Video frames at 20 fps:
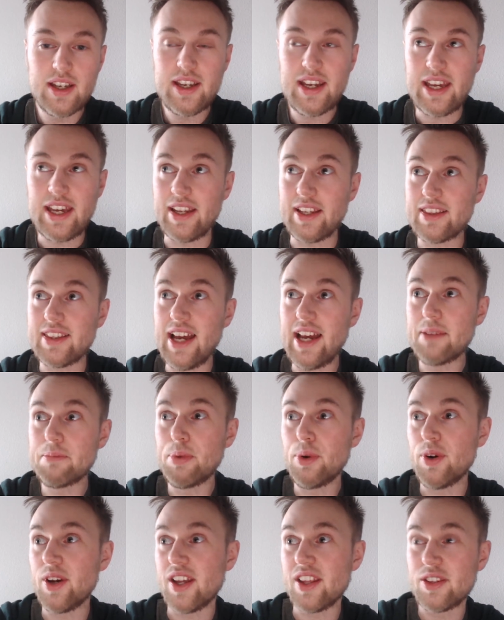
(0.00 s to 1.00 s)
And at that
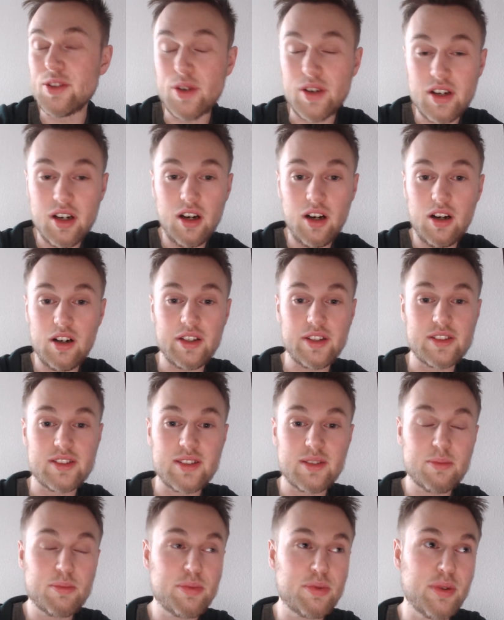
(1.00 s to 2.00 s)
point, you
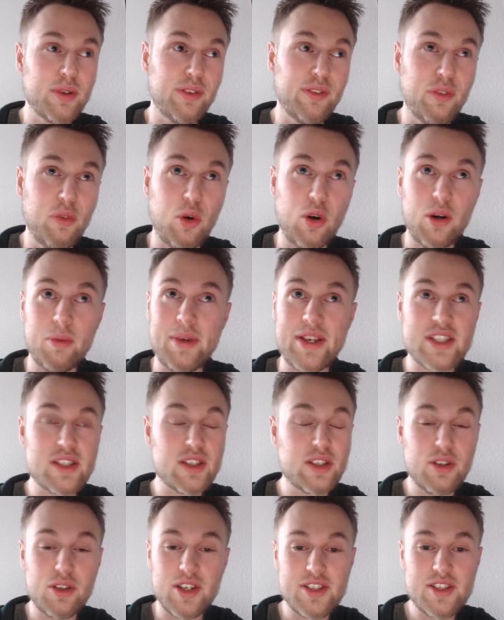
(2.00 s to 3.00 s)
can't perform as
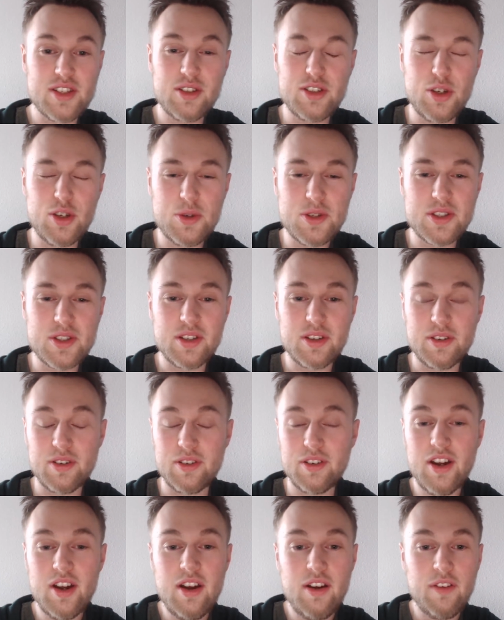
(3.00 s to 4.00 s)
good as you used
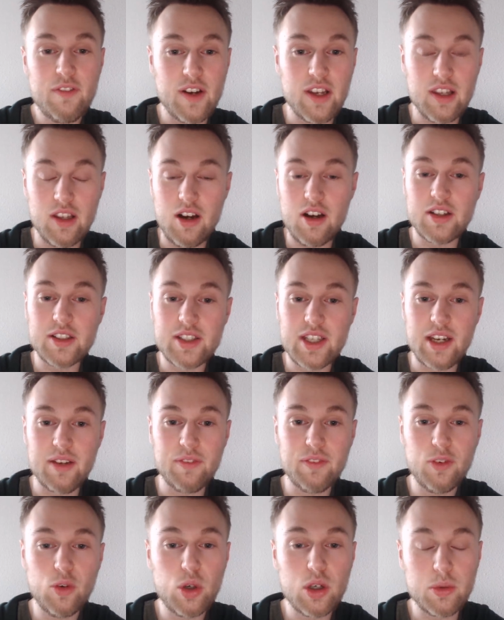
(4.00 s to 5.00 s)
to for a long time
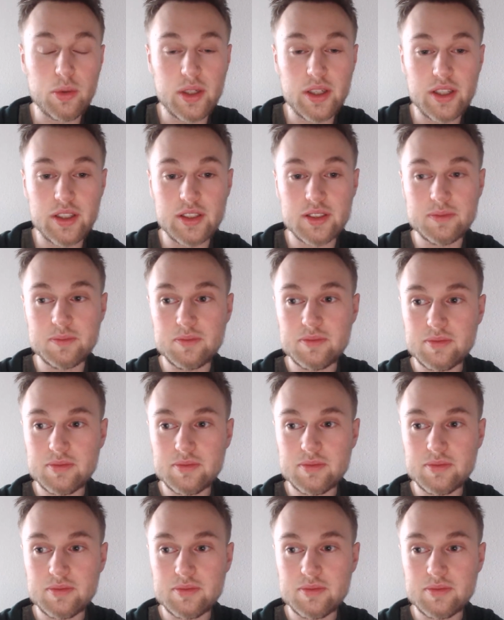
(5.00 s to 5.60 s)
forward.